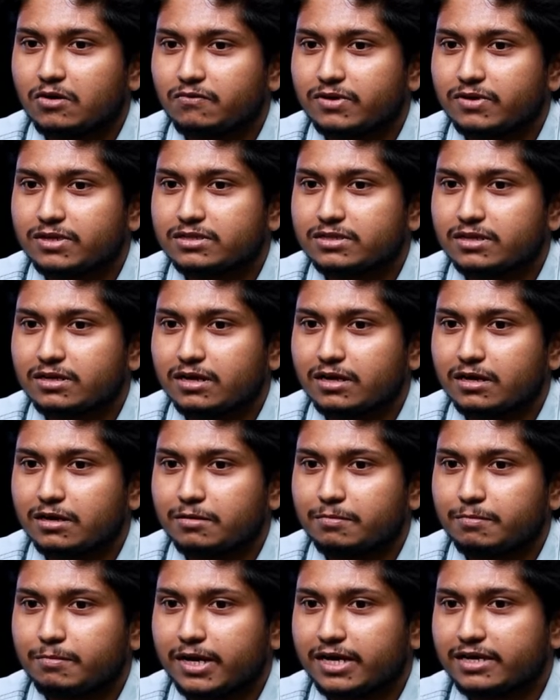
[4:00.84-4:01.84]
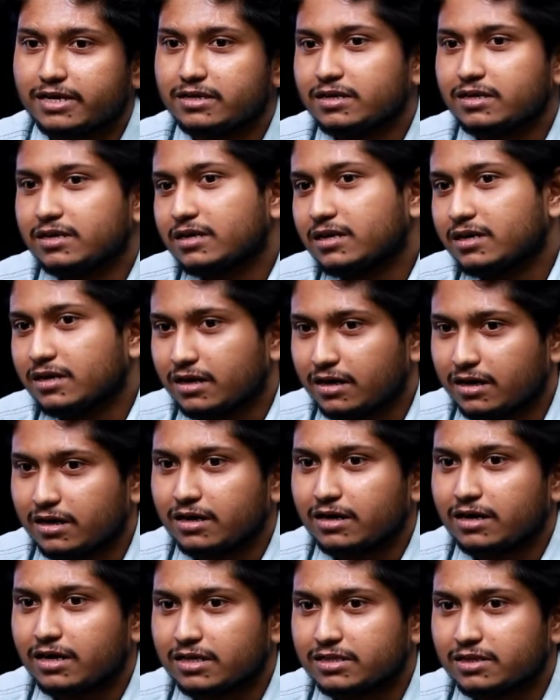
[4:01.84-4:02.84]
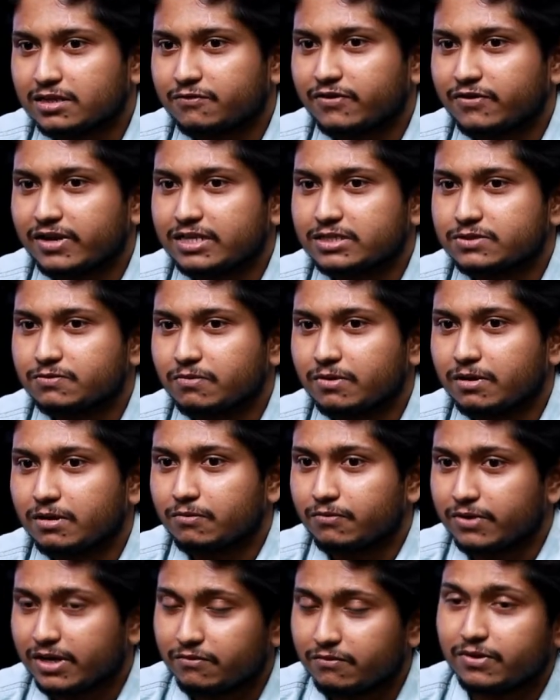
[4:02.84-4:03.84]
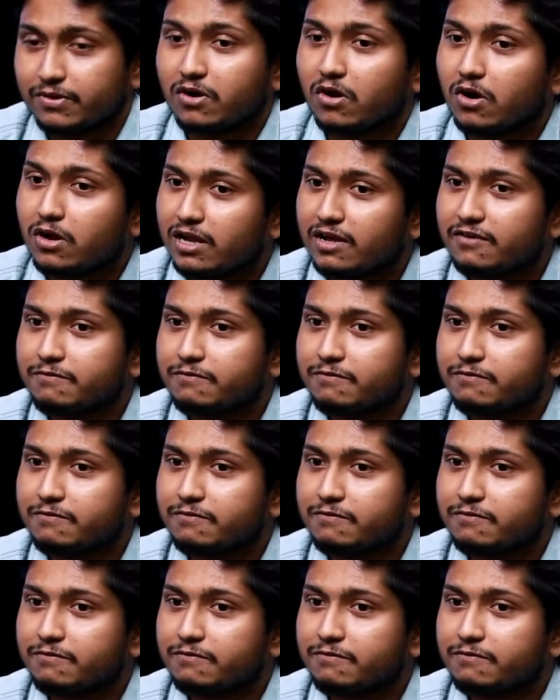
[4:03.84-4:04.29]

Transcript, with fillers: with uh, my uh, other friends, we, we all have